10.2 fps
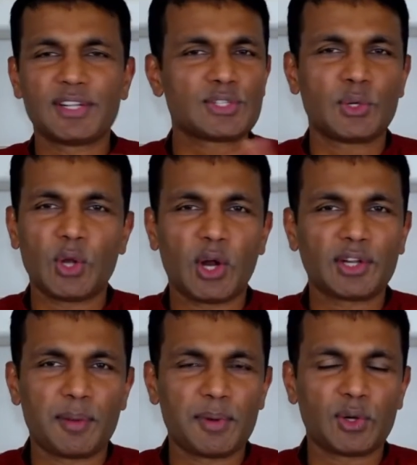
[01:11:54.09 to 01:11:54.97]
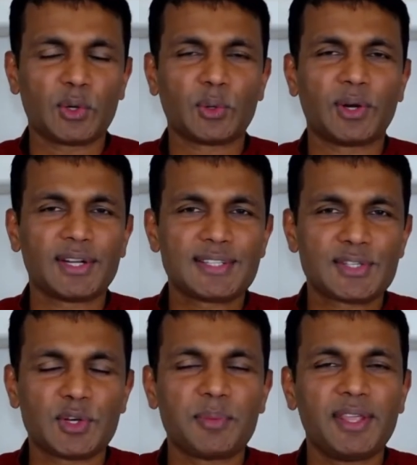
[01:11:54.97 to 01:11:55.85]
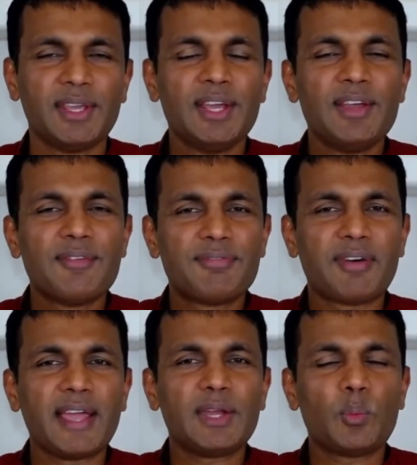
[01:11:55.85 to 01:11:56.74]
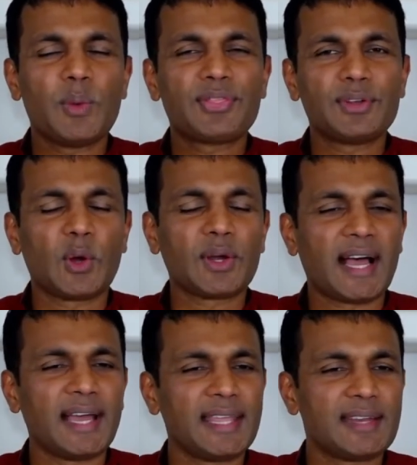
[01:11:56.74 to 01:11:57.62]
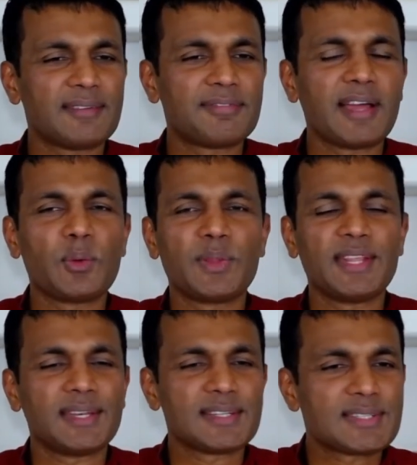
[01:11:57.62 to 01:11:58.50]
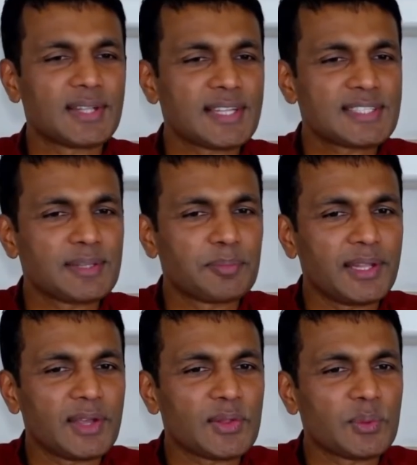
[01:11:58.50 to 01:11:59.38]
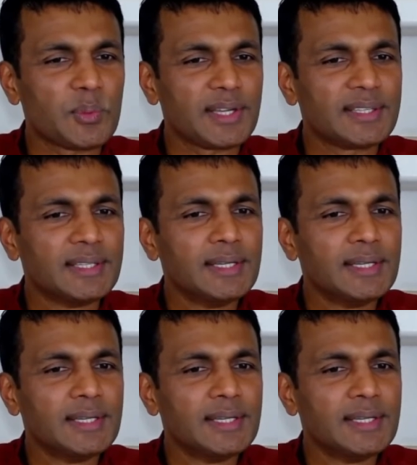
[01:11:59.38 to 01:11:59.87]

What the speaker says: There's no .com or .org. It's going to be findwith.in, Find Within. So that's the play on the word.